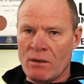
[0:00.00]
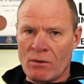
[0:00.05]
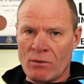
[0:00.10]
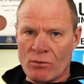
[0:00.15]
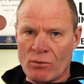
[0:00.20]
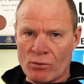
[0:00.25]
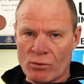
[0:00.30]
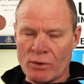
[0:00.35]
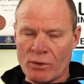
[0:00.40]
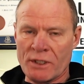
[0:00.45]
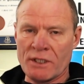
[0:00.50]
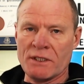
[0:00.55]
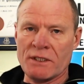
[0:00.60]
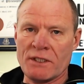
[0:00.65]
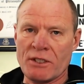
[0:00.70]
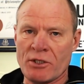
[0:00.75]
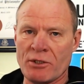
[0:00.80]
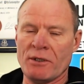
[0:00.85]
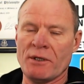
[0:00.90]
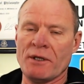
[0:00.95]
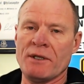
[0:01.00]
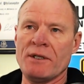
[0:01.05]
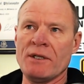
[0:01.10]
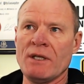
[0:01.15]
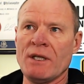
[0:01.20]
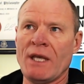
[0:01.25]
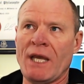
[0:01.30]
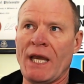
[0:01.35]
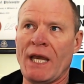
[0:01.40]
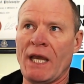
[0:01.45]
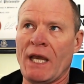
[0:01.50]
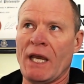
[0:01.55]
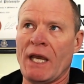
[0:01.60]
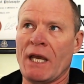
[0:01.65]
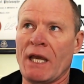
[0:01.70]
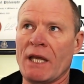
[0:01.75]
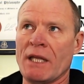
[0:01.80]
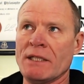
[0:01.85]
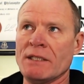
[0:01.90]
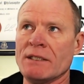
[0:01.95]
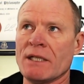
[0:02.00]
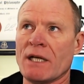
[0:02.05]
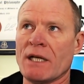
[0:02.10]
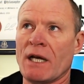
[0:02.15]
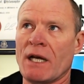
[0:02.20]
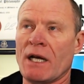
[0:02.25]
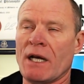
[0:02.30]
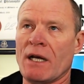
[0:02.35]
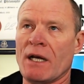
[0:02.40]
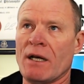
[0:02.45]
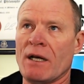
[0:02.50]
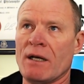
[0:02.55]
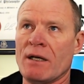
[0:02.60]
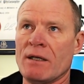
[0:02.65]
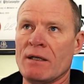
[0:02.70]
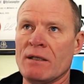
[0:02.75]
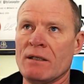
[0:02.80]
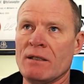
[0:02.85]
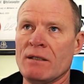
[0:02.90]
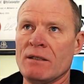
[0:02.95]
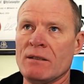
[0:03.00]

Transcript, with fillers: really good and uh,